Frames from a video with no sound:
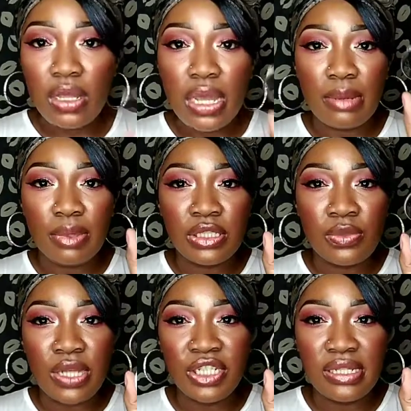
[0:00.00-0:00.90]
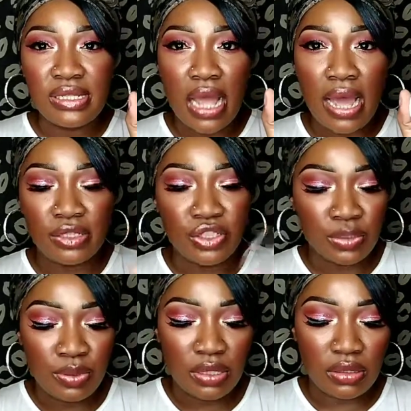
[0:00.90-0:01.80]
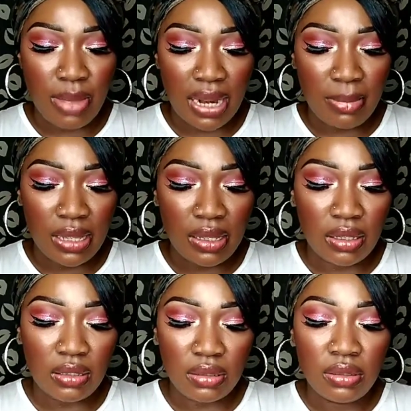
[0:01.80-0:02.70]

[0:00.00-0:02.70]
And I'm going to swatch each side and just put it on the back of my hand.